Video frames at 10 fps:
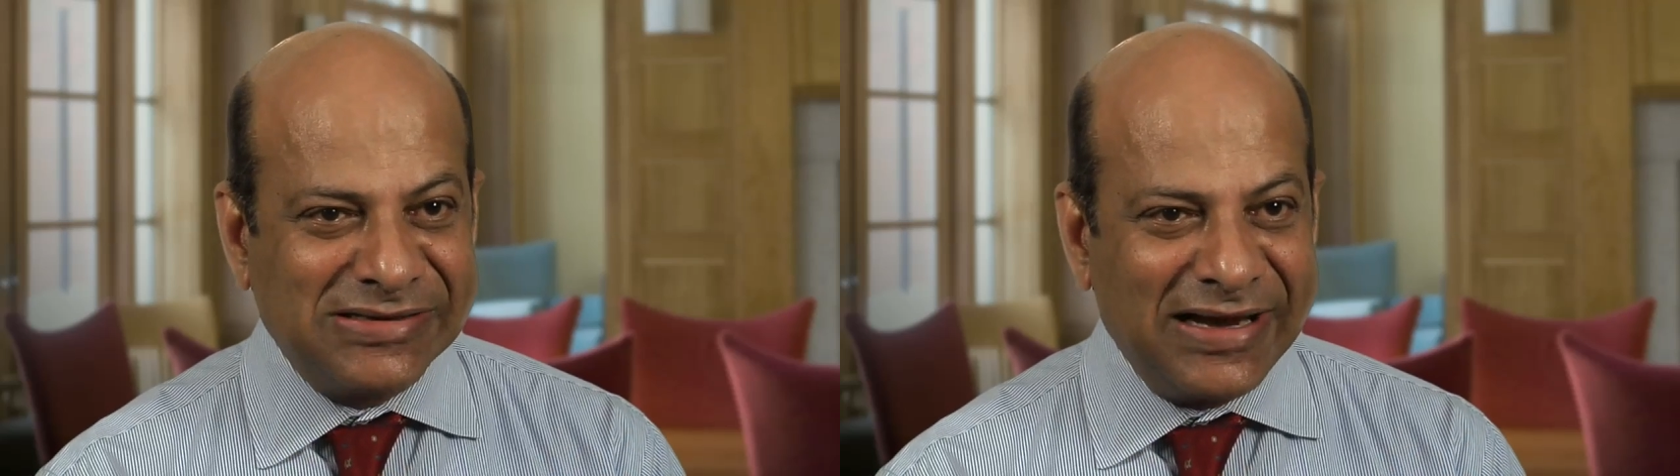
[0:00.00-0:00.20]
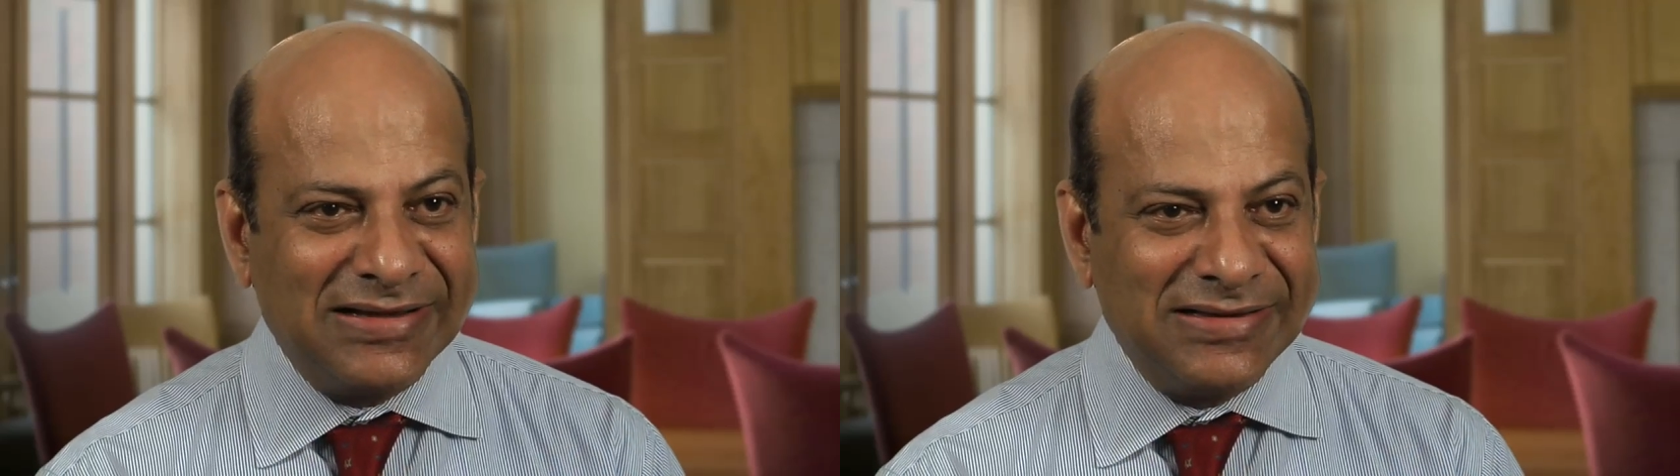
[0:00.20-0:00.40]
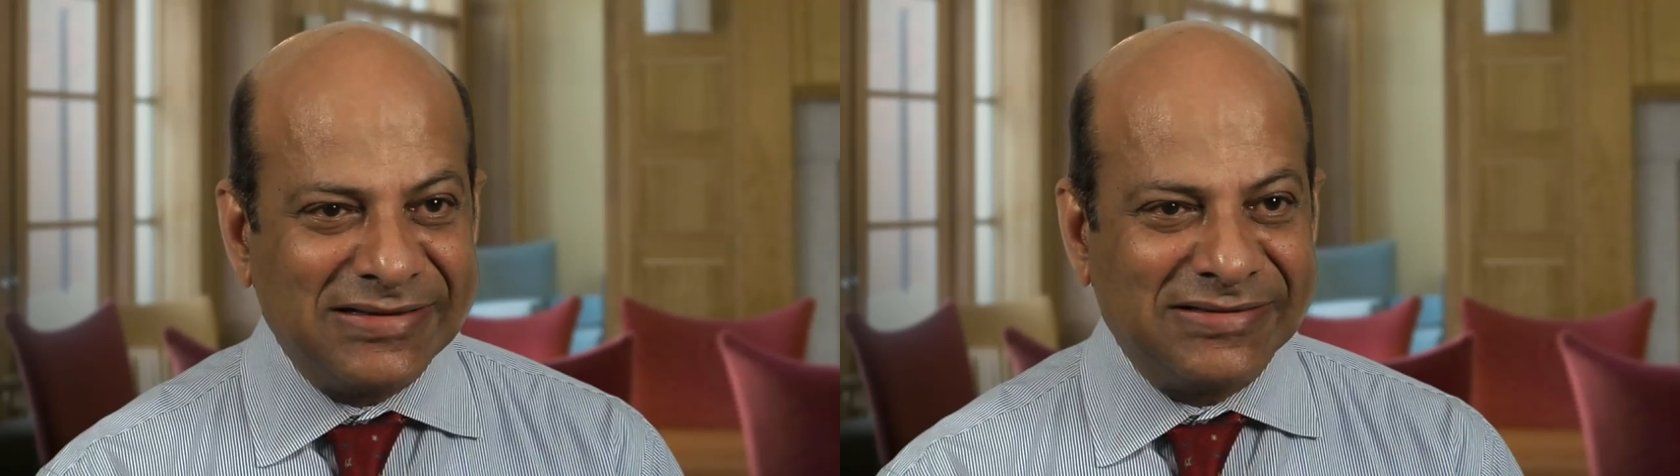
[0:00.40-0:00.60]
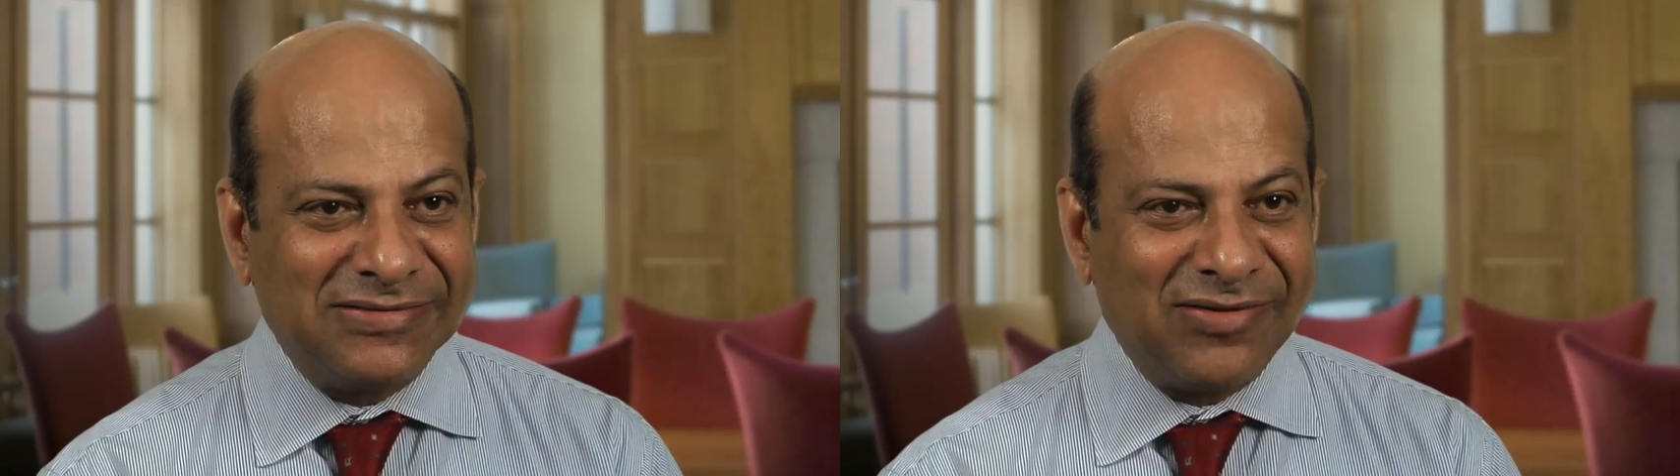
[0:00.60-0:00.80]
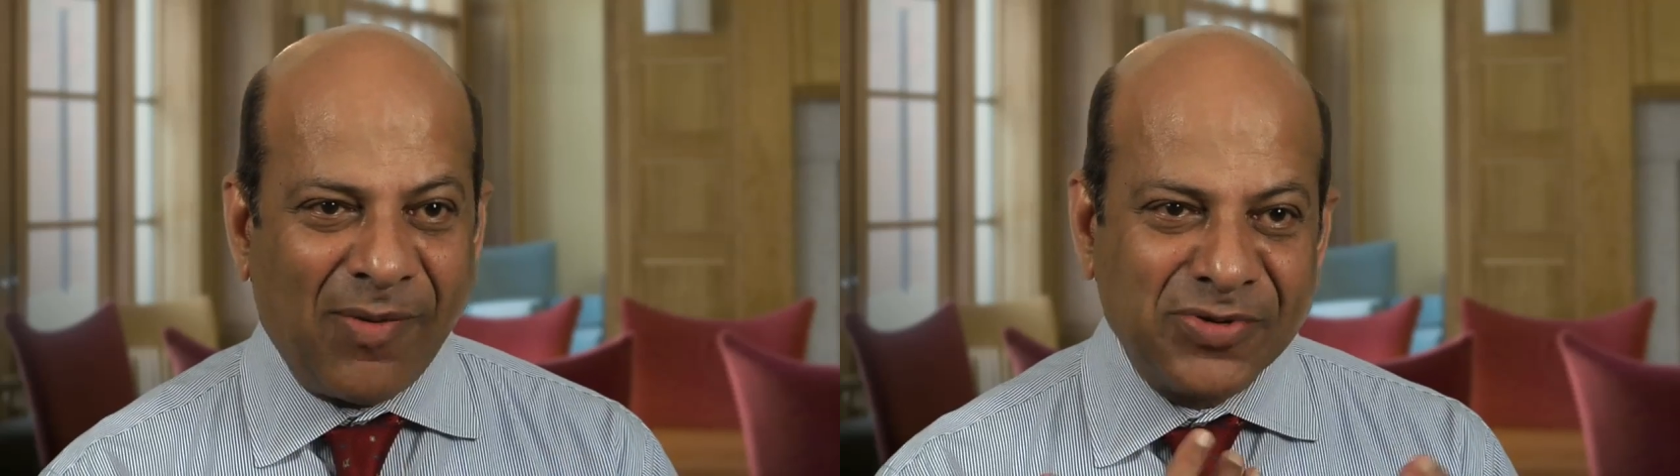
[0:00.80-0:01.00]
get this
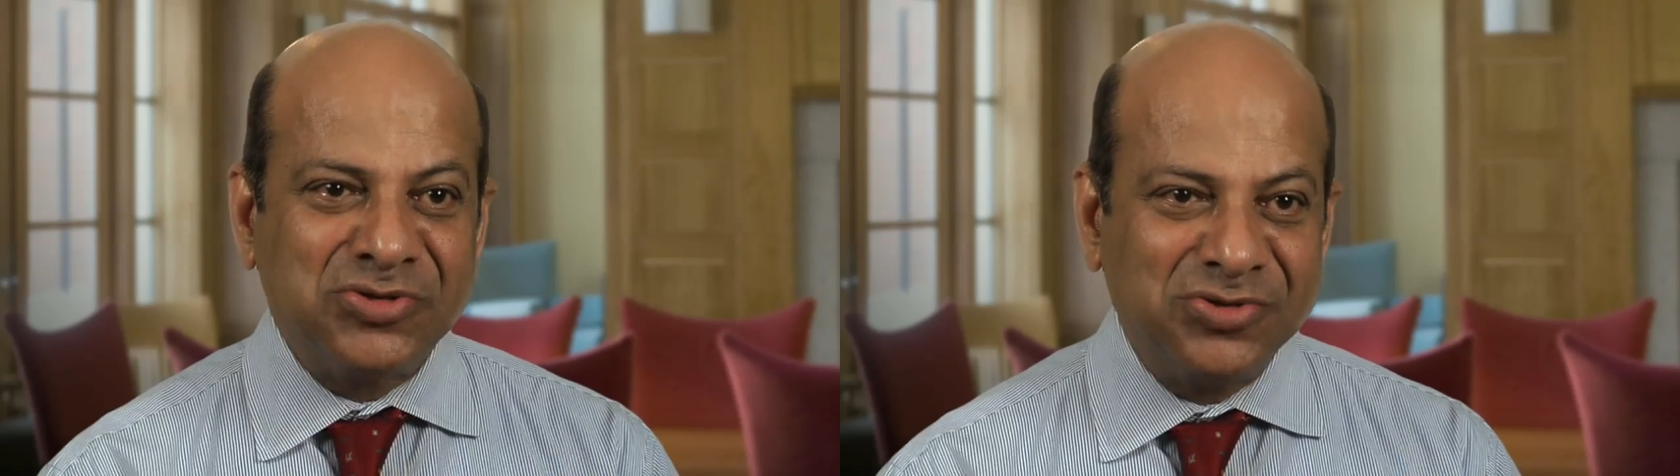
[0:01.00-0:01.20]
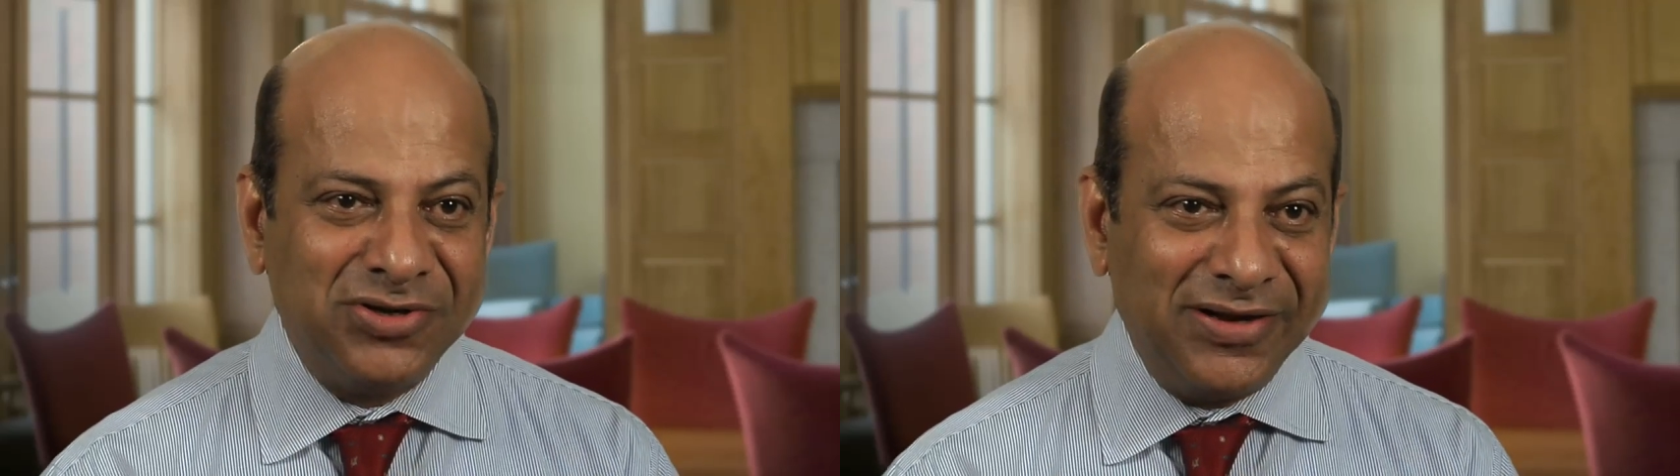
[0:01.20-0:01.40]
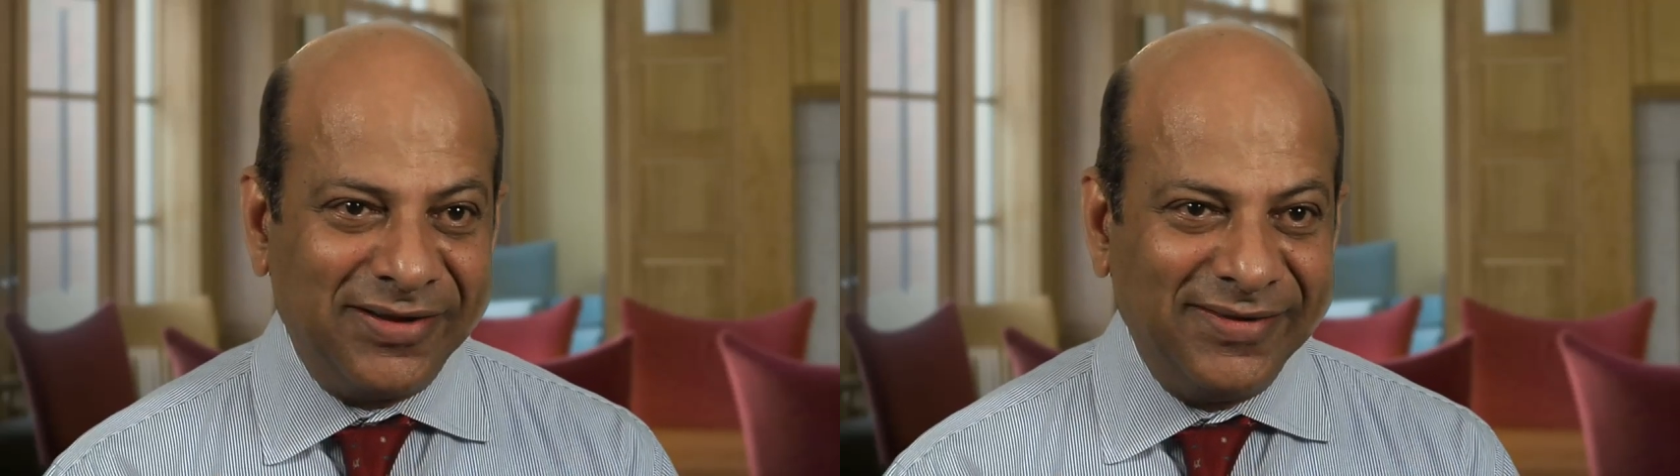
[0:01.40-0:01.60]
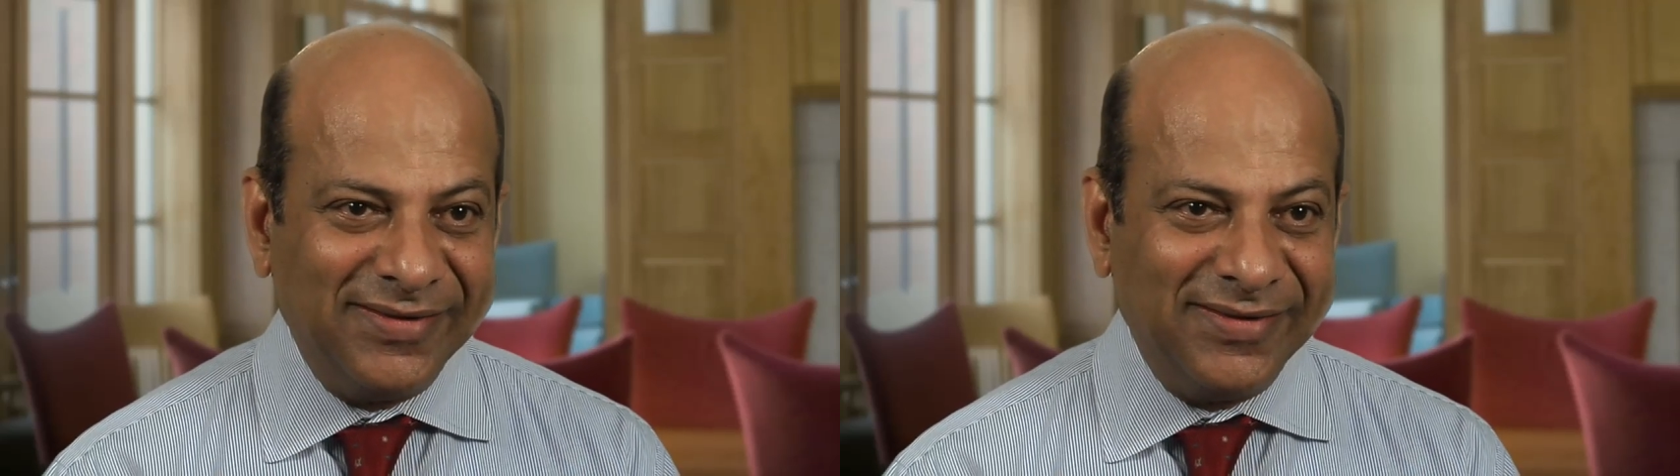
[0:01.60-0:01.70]
opportunity